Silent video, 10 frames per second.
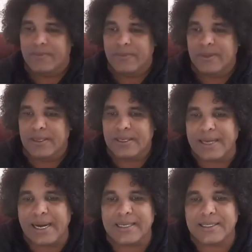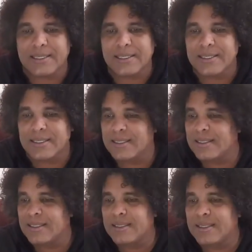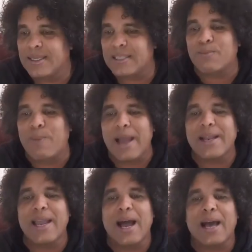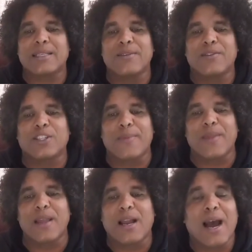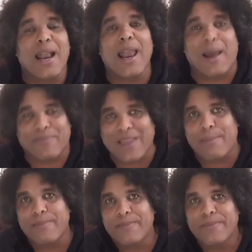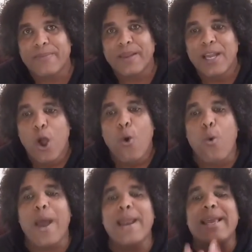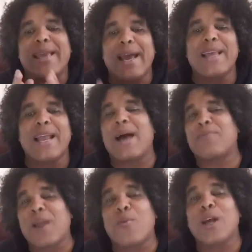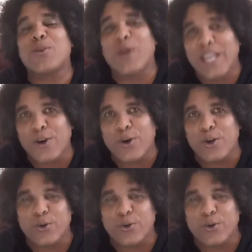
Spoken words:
Because this boy they asked him for something called a laptop. When he get the laptop, what will he go and do?